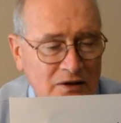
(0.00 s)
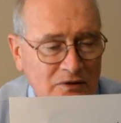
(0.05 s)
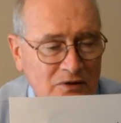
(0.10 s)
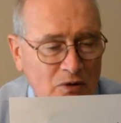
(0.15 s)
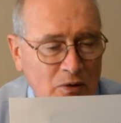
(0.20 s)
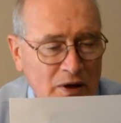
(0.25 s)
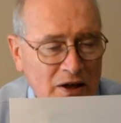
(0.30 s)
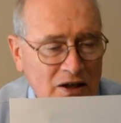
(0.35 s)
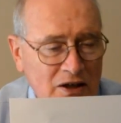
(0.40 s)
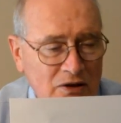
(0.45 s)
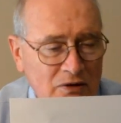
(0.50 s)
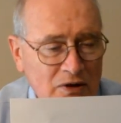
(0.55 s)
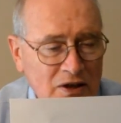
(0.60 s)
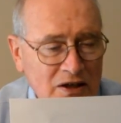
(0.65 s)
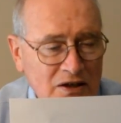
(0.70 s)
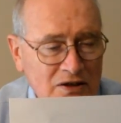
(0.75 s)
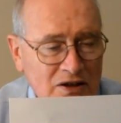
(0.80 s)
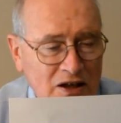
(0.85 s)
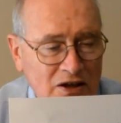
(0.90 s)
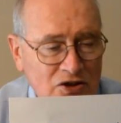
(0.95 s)
20
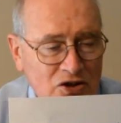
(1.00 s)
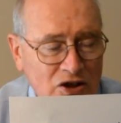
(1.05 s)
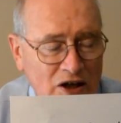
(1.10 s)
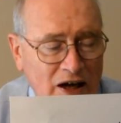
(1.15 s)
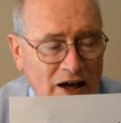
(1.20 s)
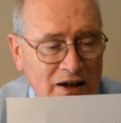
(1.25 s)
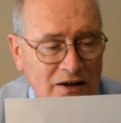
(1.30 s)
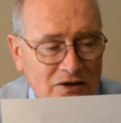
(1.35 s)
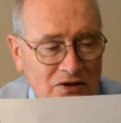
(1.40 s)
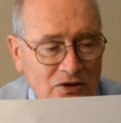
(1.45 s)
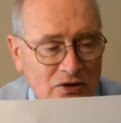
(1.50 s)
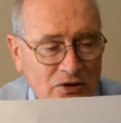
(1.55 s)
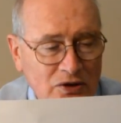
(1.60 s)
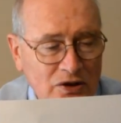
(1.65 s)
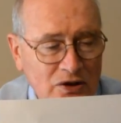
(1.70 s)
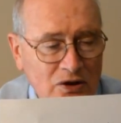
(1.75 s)
degrees at a shot, so you